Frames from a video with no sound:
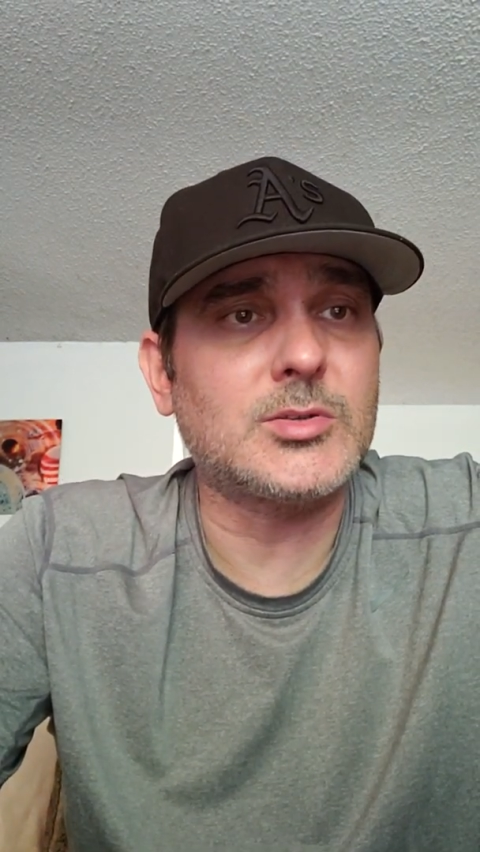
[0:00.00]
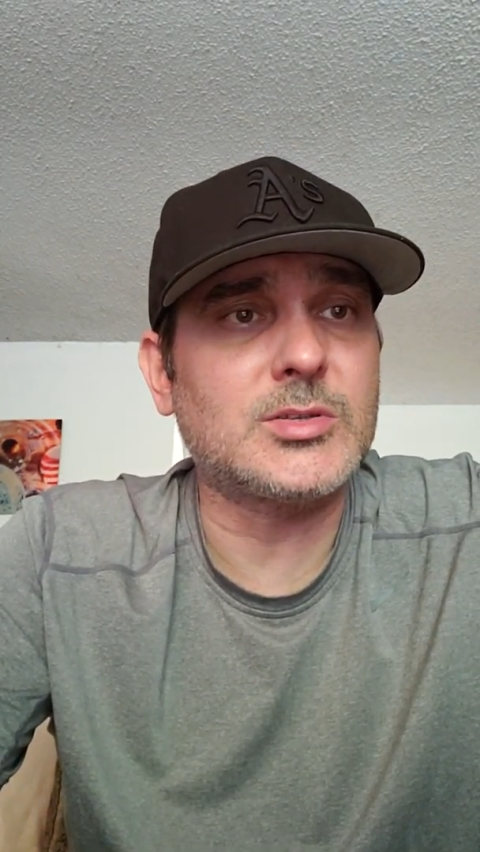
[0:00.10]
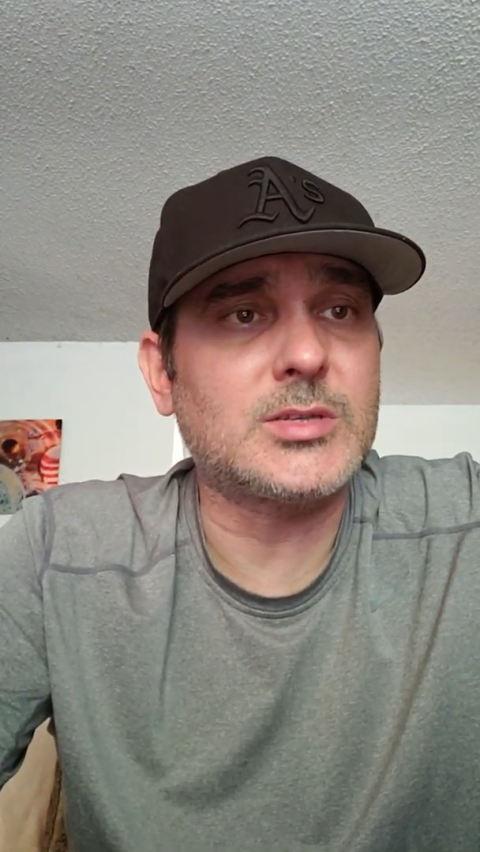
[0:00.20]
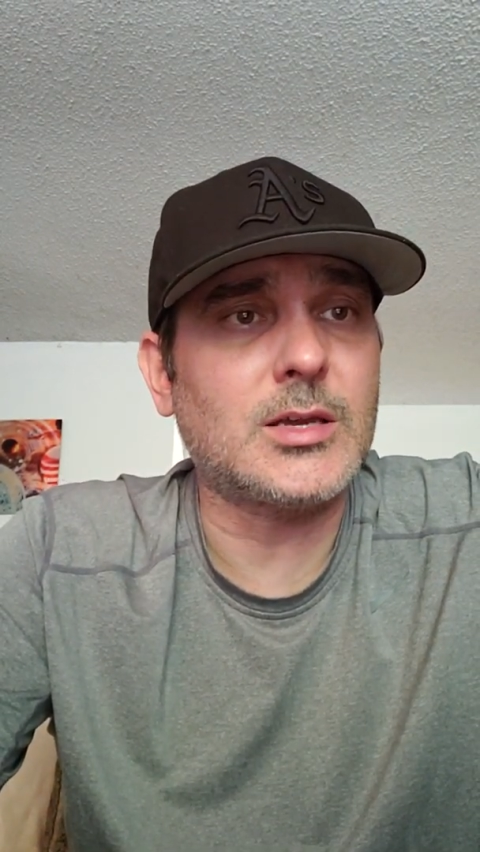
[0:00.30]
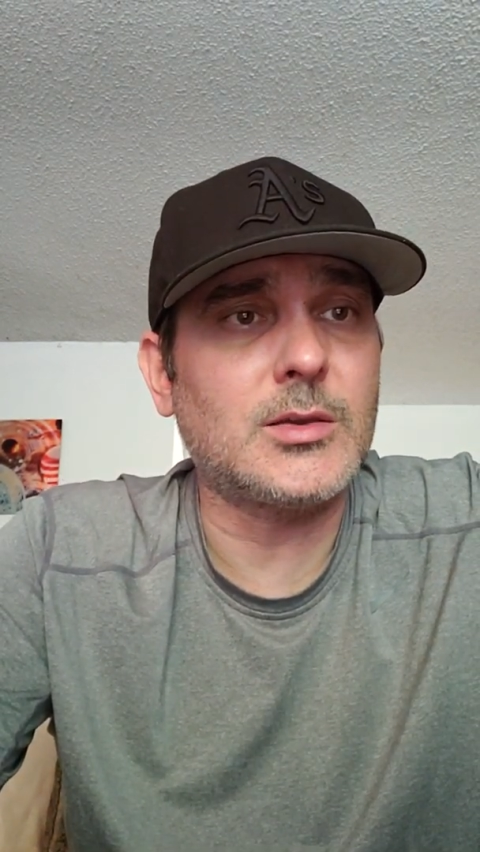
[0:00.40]

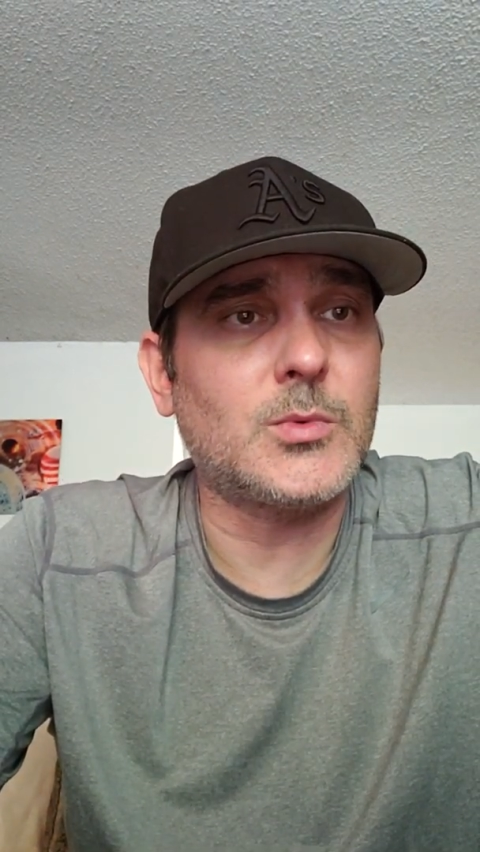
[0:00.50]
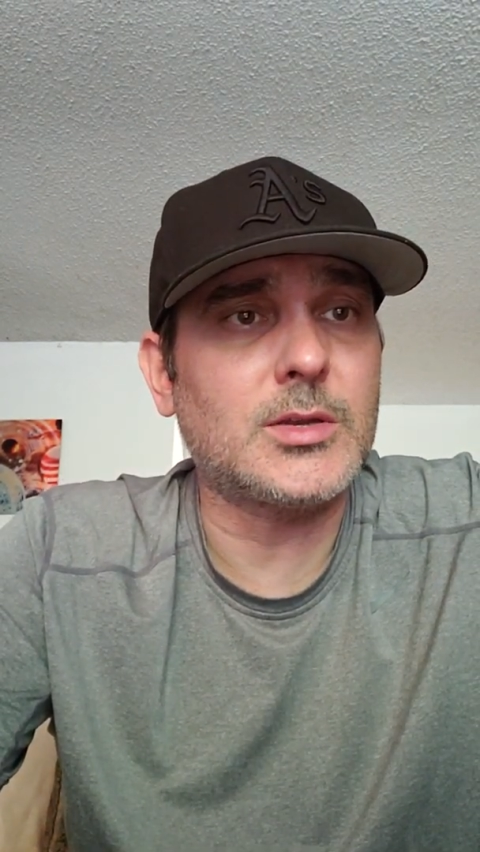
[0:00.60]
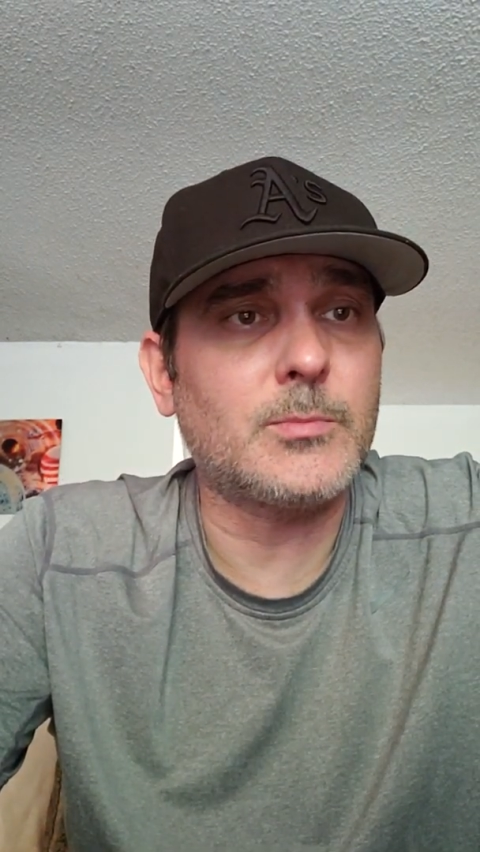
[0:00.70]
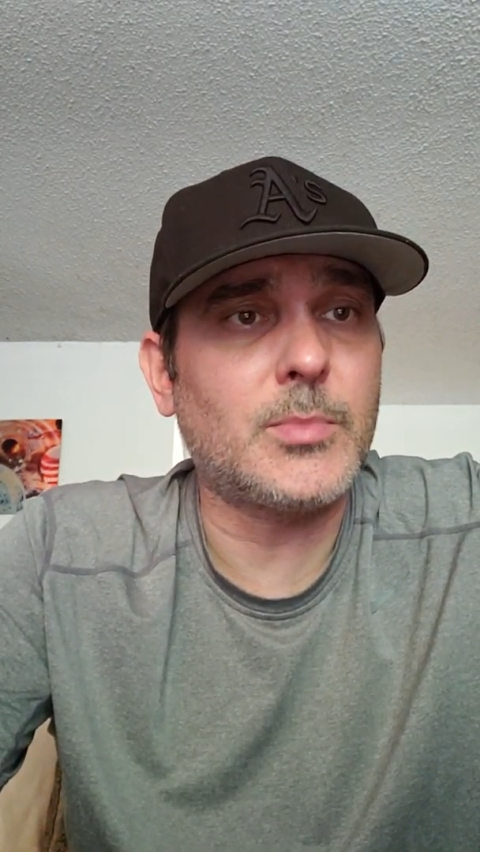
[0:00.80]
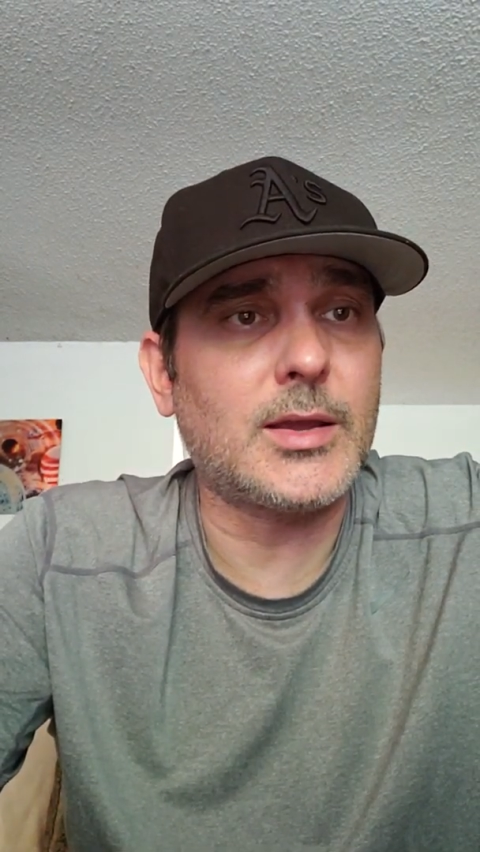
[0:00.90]
just tell you
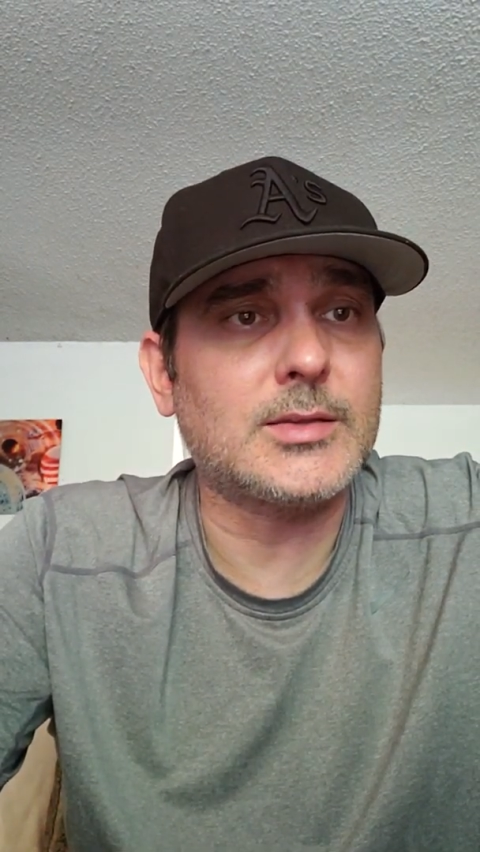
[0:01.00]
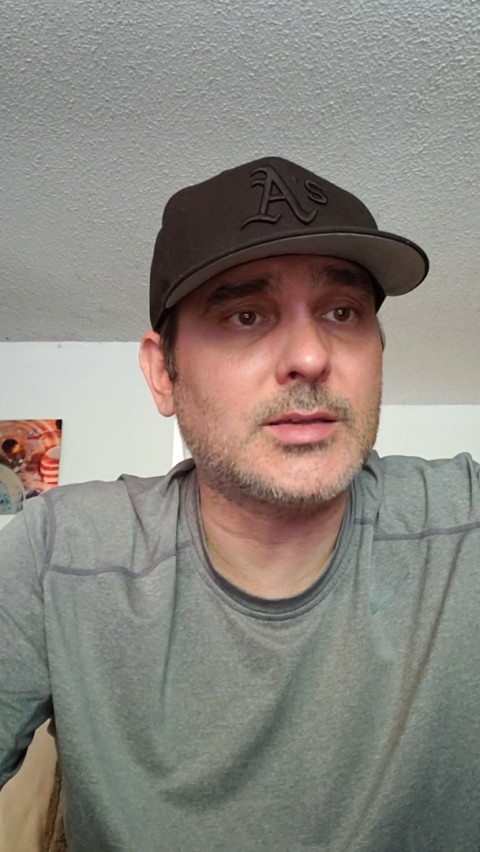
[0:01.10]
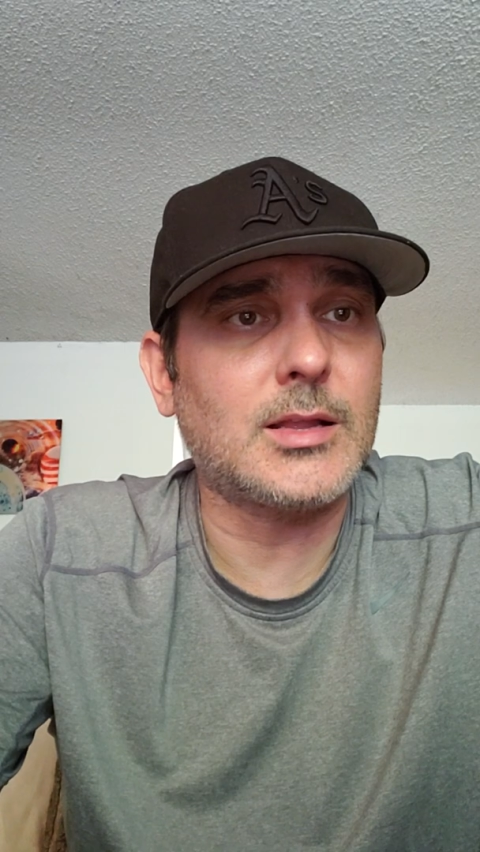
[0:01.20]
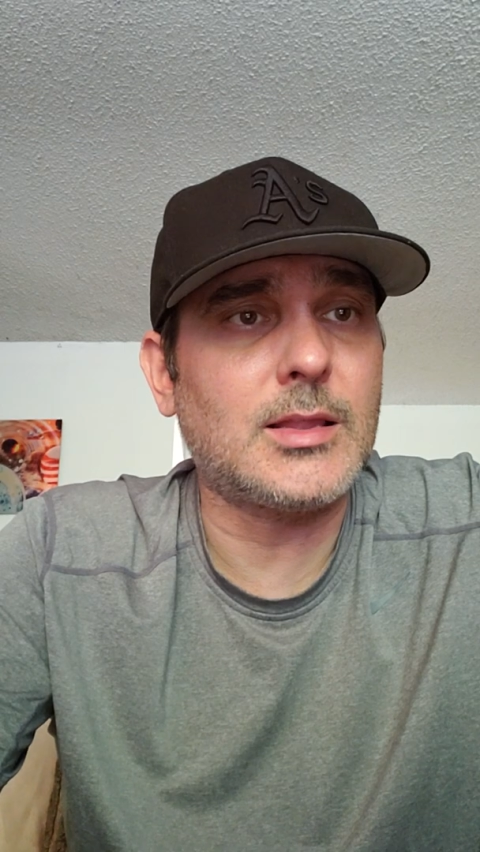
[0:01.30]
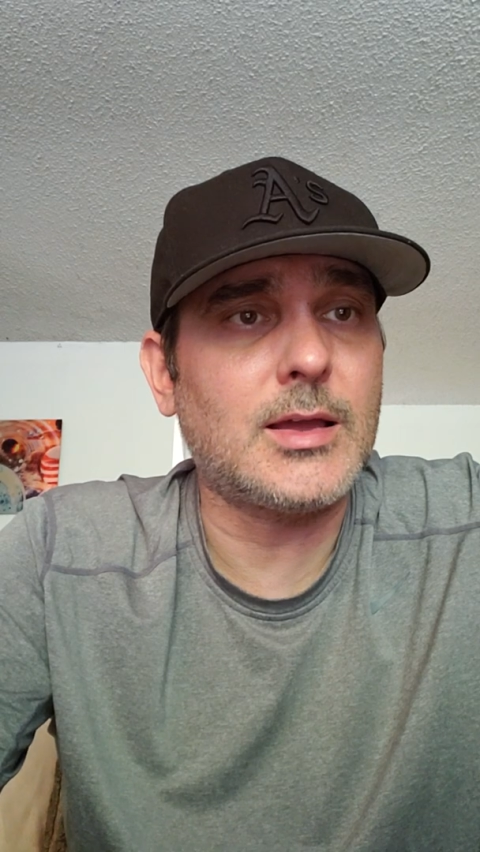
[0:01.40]
what
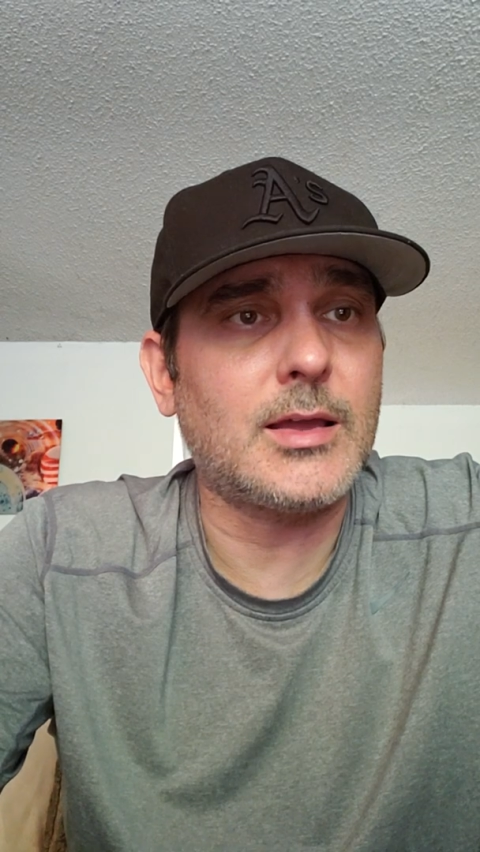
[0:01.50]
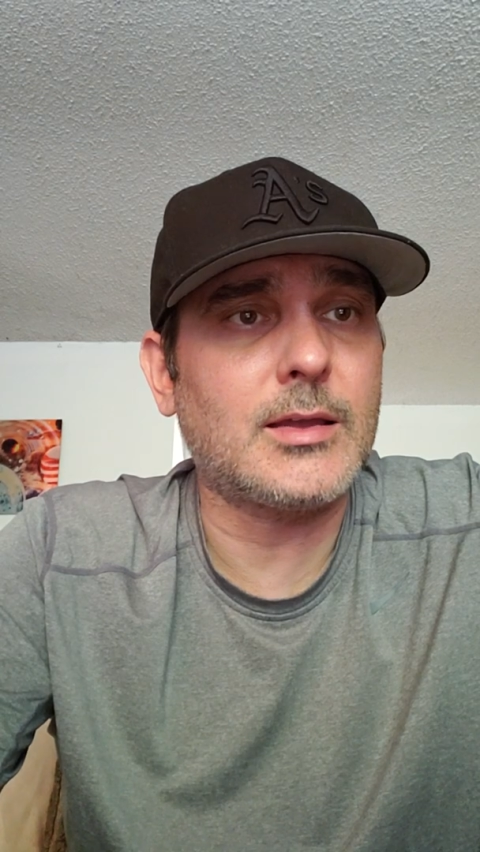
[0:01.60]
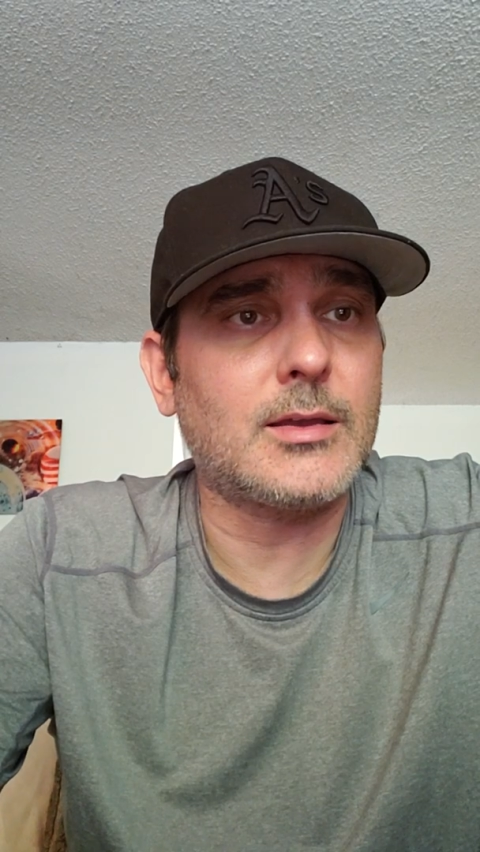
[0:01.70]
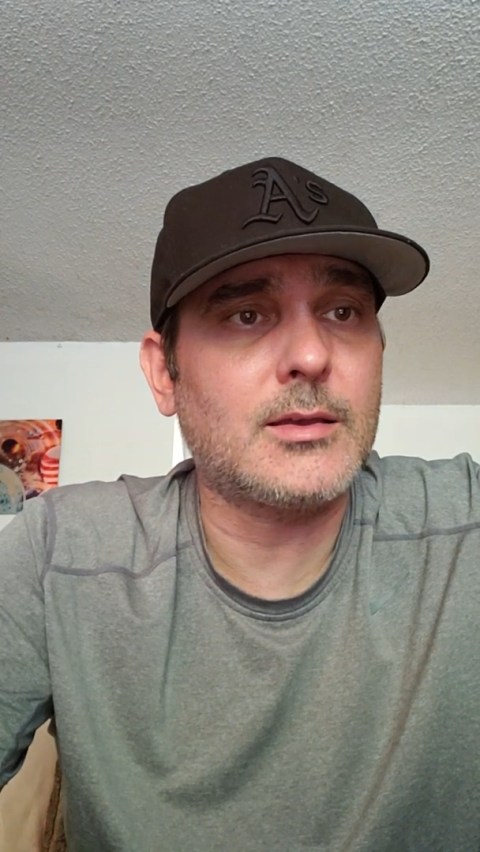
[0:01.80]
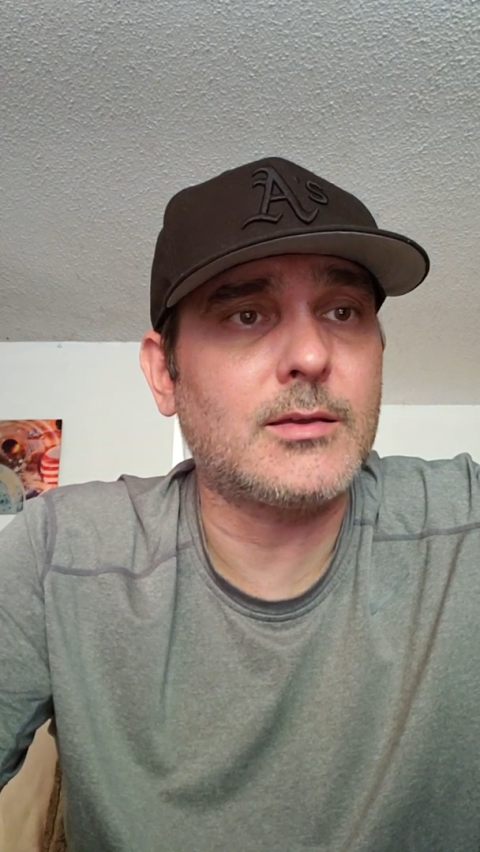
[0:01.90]
picks I
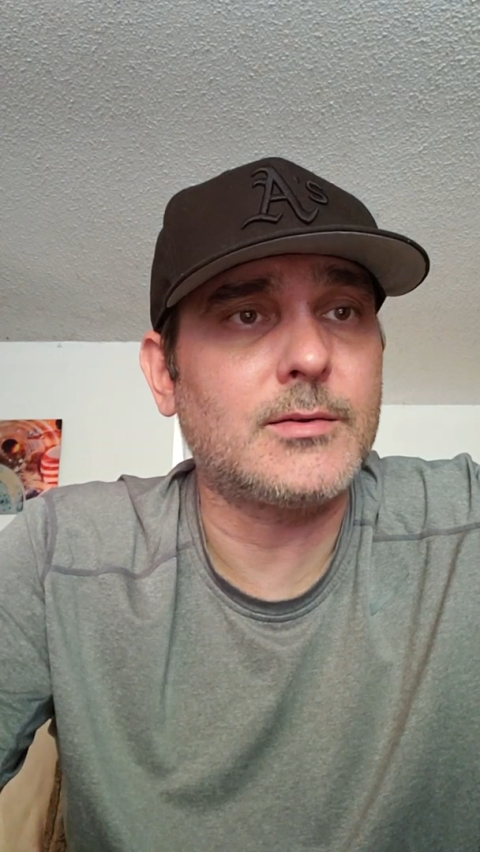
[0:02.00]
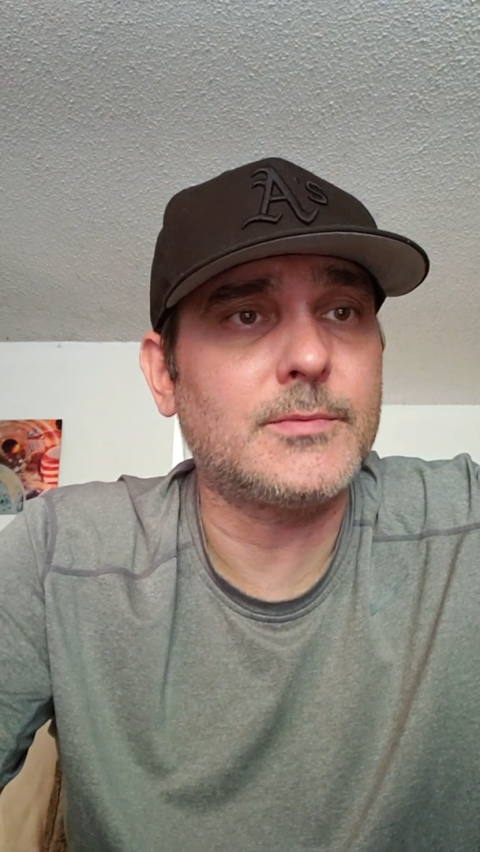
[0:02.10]
like.